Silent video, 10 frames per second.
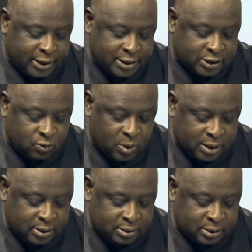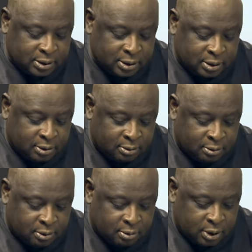
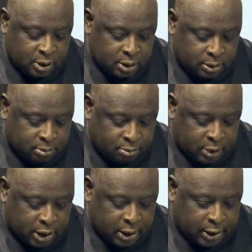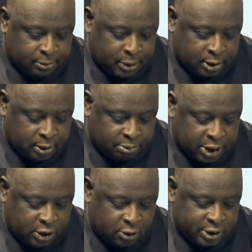
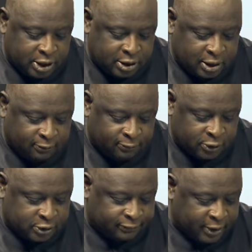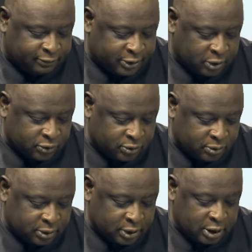
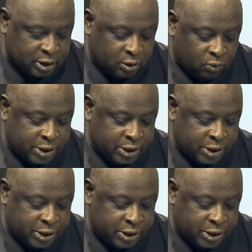291,945,000